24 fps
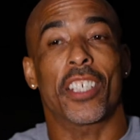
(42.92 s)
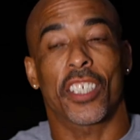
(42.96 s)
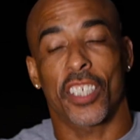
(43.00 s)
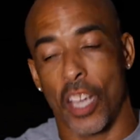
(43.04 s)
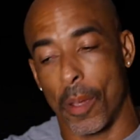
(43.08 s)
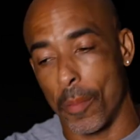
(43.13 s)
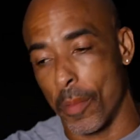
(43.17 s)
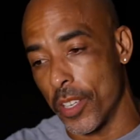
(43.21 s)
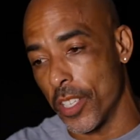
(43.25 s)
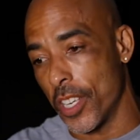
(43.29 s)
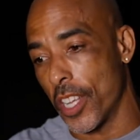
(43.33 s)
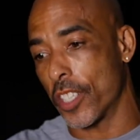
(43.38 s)

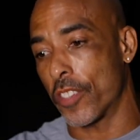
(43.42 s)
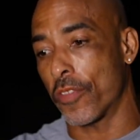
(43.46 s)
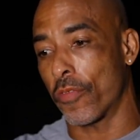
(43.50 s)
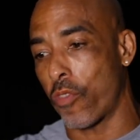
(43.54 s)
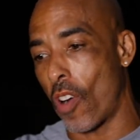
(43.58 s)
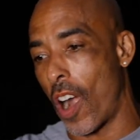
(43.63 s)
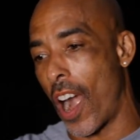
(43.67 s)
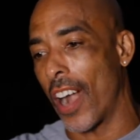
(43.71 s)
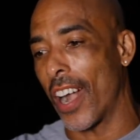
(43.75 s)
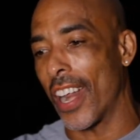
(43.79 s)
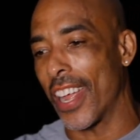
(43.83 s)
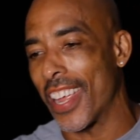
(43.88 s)
coming this
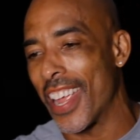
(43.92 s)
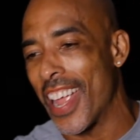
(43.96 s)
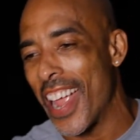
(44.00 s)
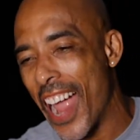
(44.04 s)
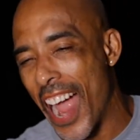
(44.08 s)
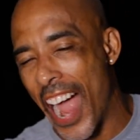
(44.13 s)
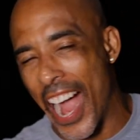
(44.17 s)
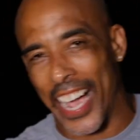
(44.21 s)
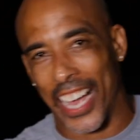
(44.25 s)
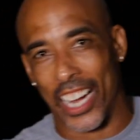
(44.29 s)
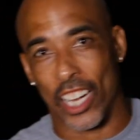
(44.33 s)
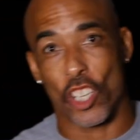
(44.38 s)
Friday.
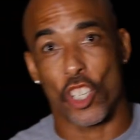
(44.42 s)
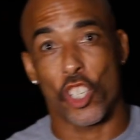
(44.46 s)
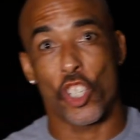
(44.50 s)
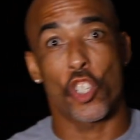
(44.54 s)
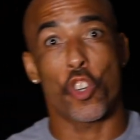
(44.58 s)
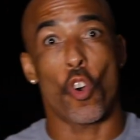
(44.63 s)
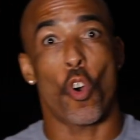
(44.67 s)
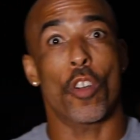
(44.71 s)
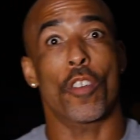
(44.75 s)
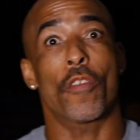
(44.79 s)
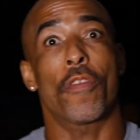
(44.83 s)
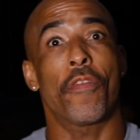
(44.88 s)
I got a
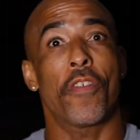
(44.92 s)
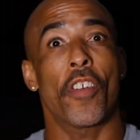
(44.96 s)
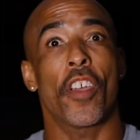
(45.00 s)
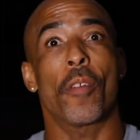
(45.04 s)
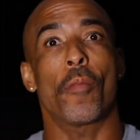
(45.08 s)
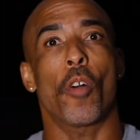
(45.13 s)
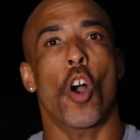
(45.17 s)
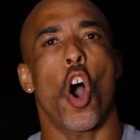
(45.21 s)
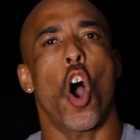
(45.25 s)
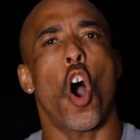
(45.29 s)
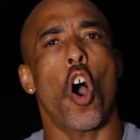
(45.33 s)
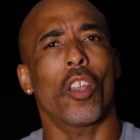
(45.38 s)
short film
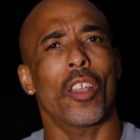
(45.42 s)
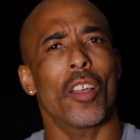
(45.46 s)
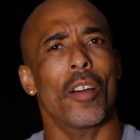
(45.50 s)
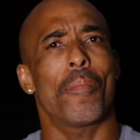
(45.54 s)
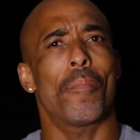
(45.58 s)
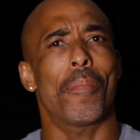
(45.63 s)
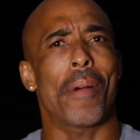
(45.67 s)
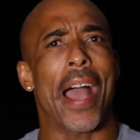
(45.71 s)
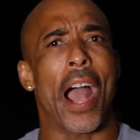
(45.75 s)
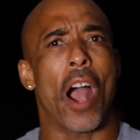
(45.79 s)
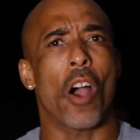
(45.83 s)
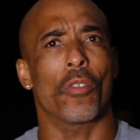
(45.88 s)
all
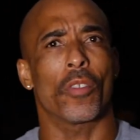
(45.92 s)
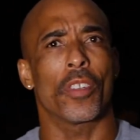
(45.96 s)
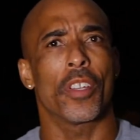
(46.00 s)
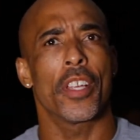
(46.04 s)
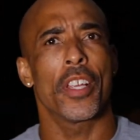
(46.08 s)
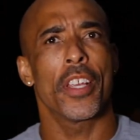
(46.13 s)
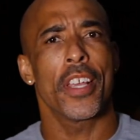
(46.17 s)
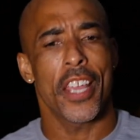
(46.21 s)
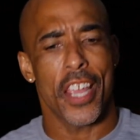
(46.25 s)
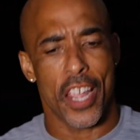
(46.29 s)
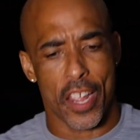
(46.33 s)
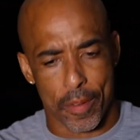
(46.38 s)
about
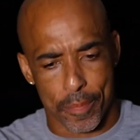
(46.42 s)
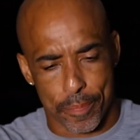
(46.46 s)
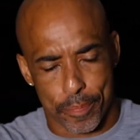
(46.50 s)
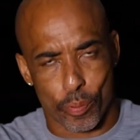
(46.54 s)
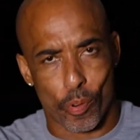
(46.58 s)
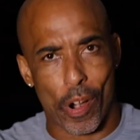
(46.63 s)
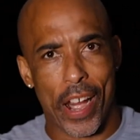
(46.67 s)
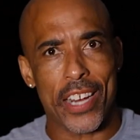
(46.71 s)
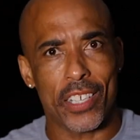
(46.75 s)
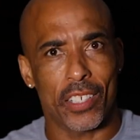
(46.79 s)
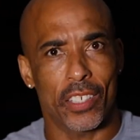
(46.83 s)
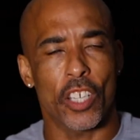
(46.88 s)

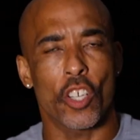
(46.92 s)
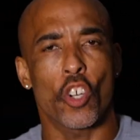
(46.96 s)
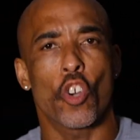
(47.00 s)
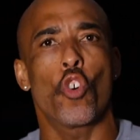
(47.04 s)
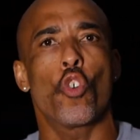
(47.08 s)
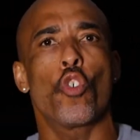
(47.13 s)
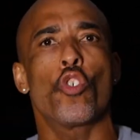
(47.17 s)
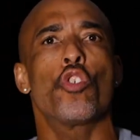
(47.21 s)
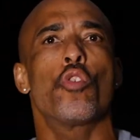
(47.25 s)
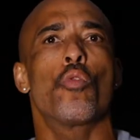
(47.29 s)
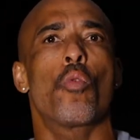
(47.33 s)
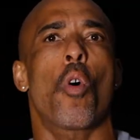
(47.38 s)
embracing
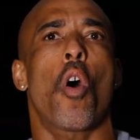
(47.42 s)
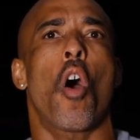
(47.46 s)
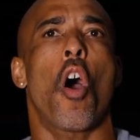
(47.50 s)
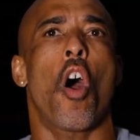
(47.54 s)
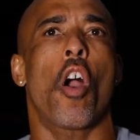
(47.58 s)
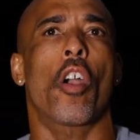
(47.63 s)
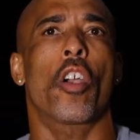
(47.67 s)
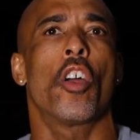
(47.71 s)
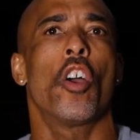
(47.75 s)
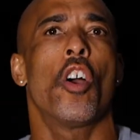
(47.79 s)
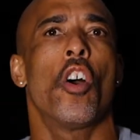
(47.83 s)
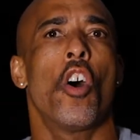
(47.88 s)
who you
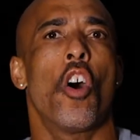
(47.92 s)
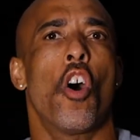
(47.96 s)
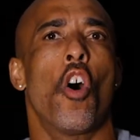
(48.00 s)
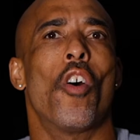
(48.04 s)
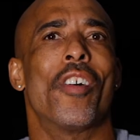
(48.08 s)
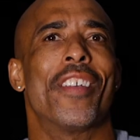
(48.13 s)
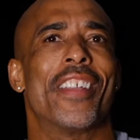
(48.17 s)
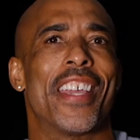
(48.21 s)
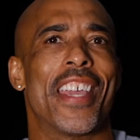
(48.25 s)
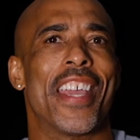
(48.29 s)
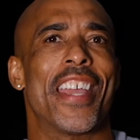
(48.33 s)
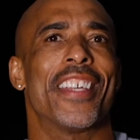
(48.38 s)
are
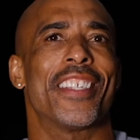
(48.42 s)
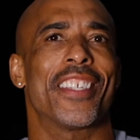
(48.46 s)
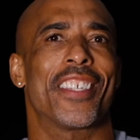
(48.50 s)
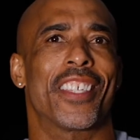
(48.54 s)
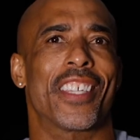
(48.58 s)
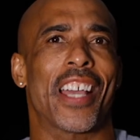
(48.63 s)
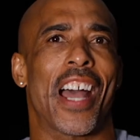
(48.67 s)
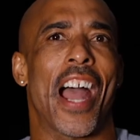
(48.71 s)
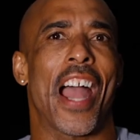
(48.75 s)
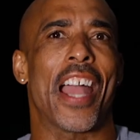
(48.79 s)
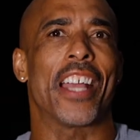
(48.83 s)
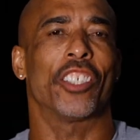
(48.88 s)
on the
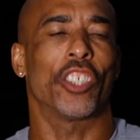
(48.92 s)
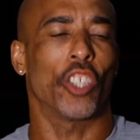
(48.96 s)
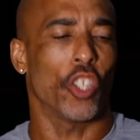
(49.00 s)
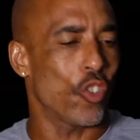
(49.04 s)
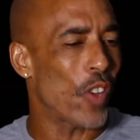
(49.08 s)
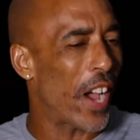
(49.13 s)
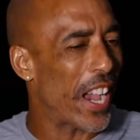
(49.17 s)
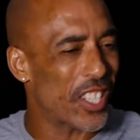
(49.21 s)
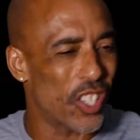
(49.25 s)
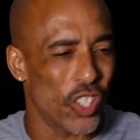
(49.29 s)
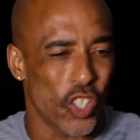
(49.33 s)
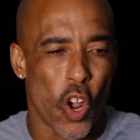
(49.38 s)
inside. So you
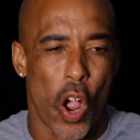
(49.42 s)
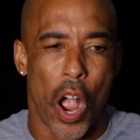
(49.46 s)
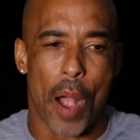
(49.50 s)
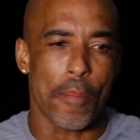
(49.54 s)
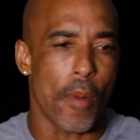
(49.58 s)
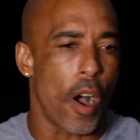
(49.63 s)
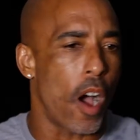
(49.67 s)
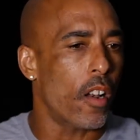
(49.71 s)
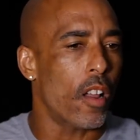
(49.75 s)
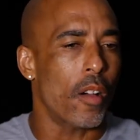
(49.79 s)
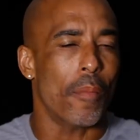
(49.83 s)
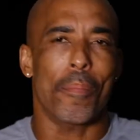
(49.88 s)
guys know I'm
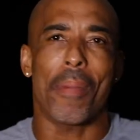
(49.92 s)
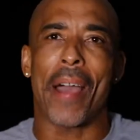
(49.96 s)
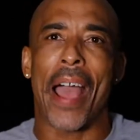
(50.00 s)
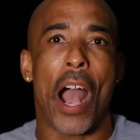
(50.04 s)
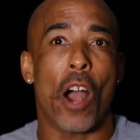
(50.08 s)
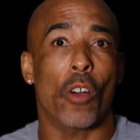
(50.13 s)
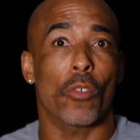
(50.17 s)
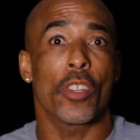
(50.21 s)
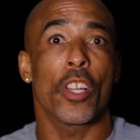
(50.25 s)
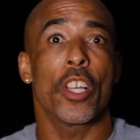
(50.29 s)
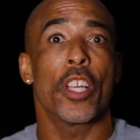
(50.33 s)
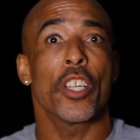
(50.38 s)
all
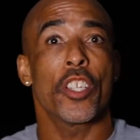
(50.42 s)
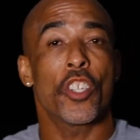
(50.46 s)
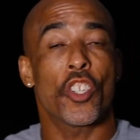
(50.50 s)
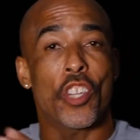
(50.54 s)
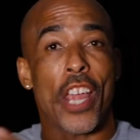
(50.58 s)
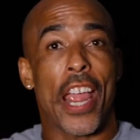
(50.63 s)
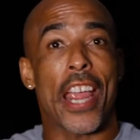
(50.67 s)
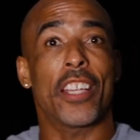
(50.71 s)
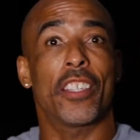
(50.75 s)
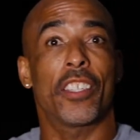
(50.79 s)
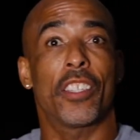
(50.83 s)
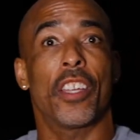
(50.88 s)
about
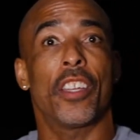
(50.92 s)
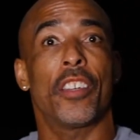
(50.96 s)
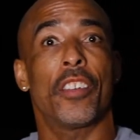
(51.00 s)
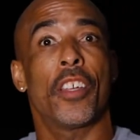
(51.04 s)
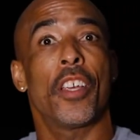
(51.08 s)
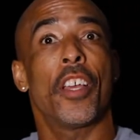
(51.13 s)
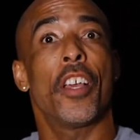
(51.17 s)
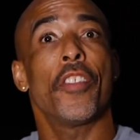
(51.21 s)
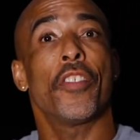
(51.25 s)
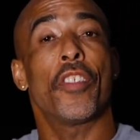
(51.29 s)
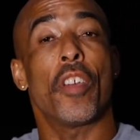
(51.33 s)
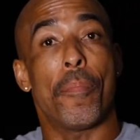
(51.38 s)
chasing
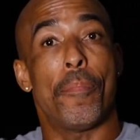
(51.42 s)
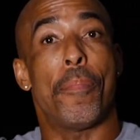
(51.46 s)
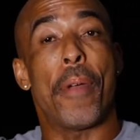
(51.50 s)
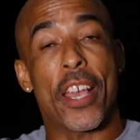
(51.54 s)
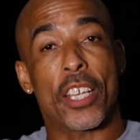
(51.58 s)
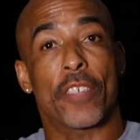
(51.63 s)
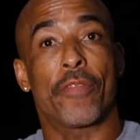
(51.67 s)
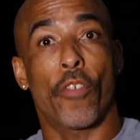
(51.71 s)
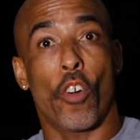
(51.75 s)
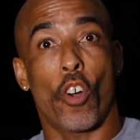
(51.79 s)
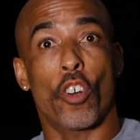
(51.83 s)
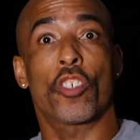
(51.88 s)
the
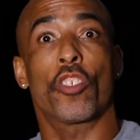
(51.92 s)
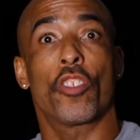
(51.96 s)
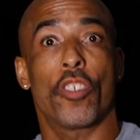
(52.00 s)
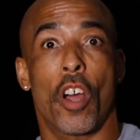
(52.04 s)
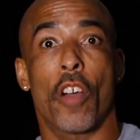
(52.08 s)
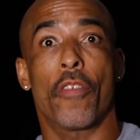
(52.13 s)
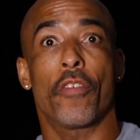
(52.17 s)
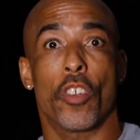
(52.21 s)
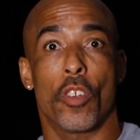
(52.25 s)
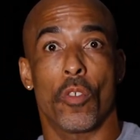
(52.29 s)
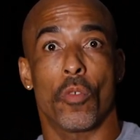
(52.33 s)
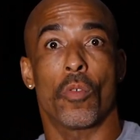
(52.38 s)
best version
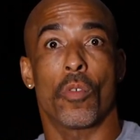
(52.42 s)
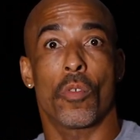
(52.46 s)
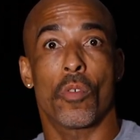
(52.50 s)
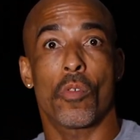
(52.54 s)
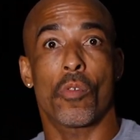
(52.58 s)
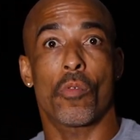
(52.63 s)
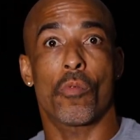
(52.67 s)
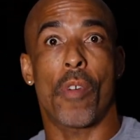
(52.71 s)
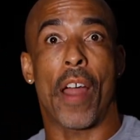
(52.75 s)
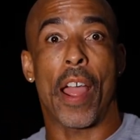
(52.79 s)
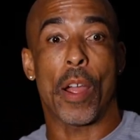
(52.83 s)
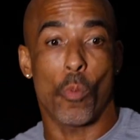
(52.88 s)
of you,
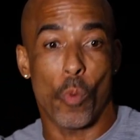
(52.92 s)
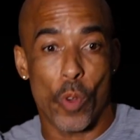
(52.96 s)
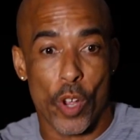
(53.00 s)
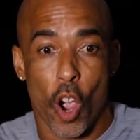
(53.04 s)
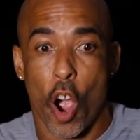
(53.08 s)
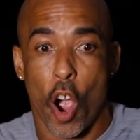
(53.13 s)
right?